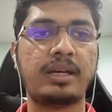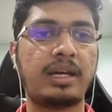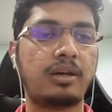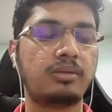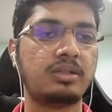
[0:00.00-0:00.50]

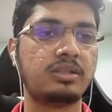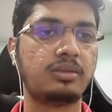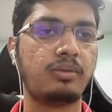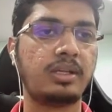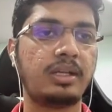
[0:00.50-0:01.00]
have this
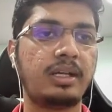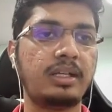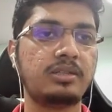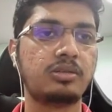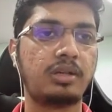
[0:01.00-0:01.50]
query
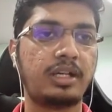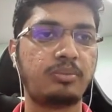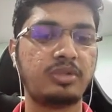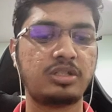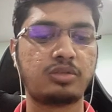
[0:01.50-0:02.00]
ready, so
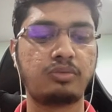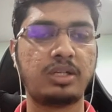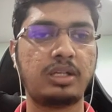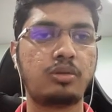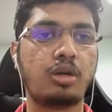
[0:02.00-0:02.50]
let me just
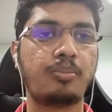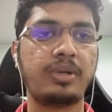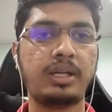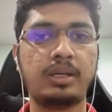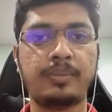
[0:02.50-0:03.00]
quickly copy it